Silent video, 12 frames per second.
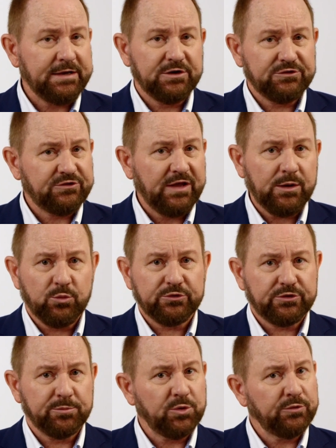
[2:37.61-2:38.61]

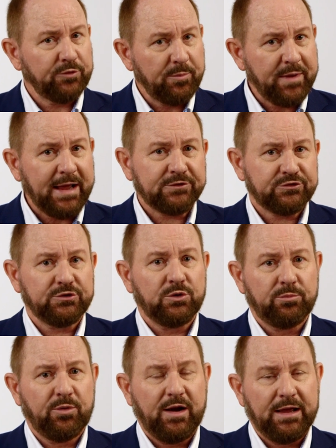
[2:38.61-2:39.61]
indistinguishable from
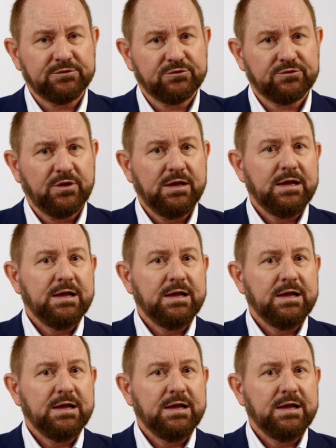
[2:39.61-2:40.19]
national brands.